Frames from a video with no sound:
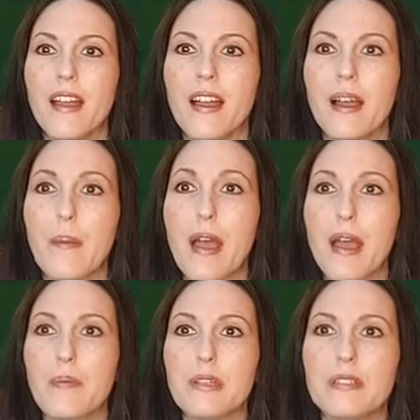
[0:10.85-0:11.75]
I'm
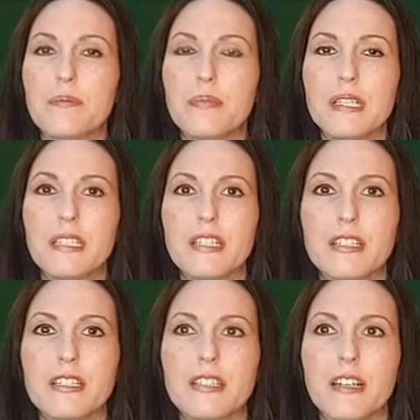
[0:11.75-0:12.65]
happy to be
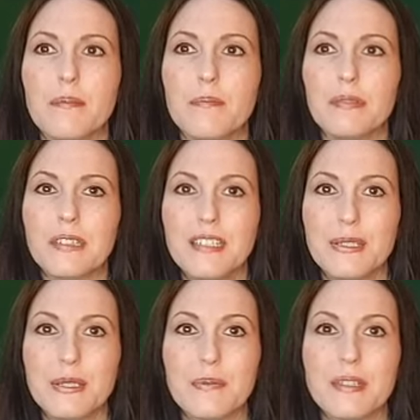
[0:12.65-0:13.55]
here. I'm blessed
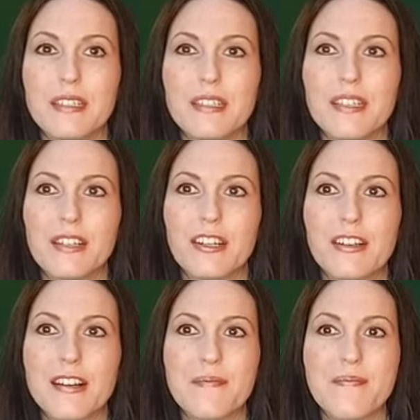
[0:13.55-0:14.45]
to be here.
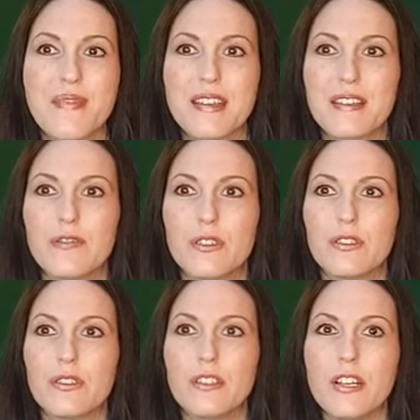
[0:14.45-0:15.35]
I'm
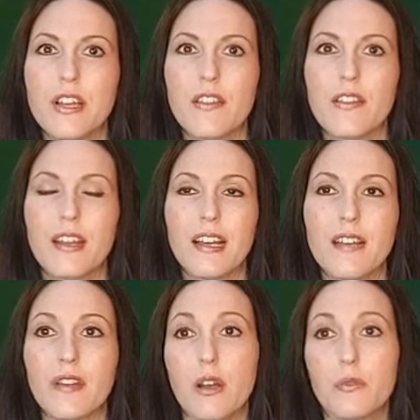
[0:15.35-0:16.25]
thankful that I have
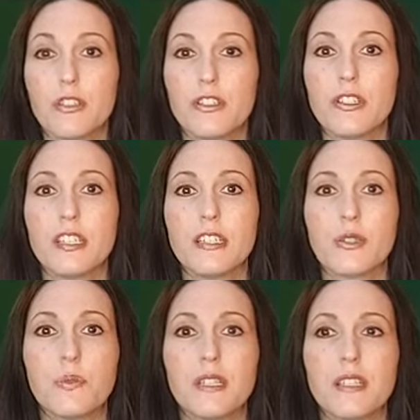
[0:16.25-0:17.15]
an opportunity to
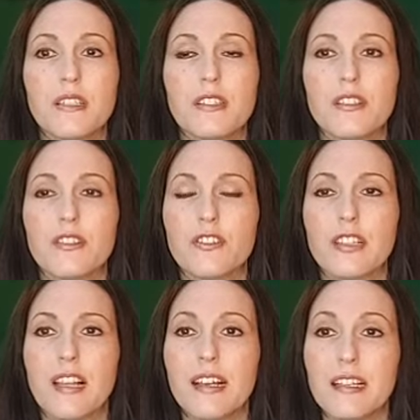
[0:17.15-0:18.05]
speak into y'all's
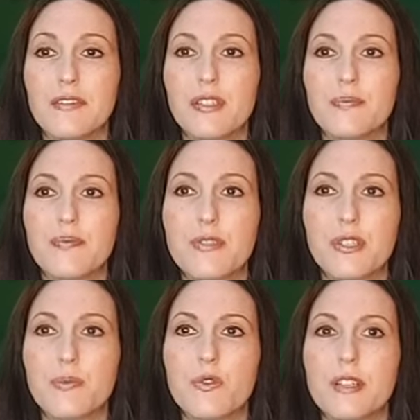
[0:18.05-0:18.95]
lives this
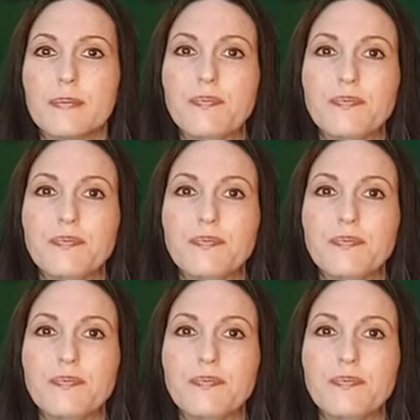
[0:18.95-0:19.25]
morning.